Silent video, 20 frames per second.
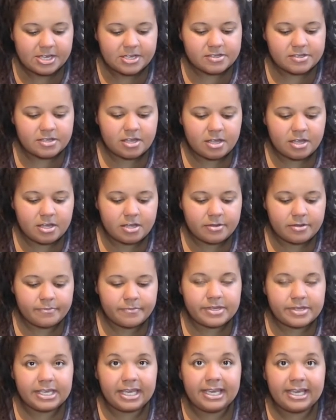
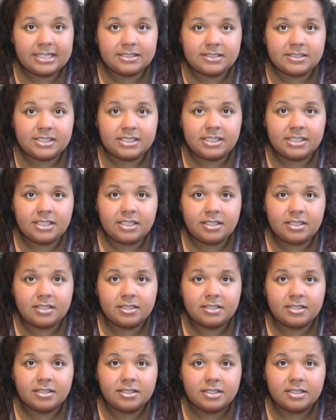some easy,
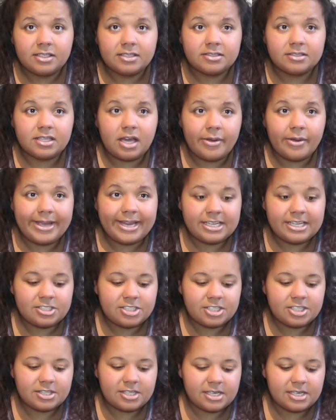low
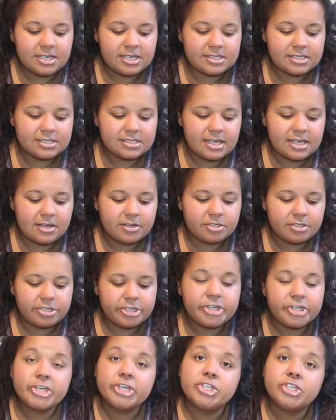energy things that
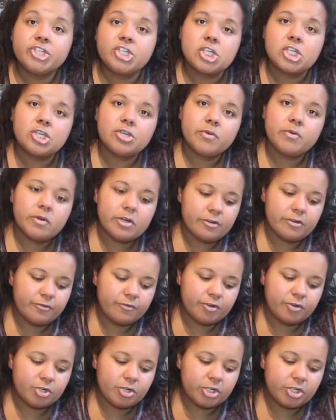you could do
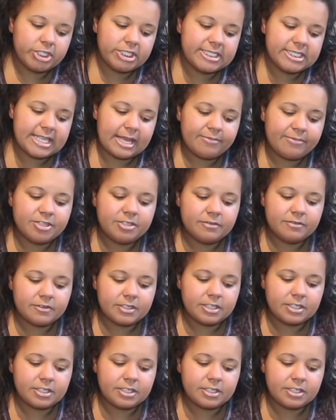for the Sabbath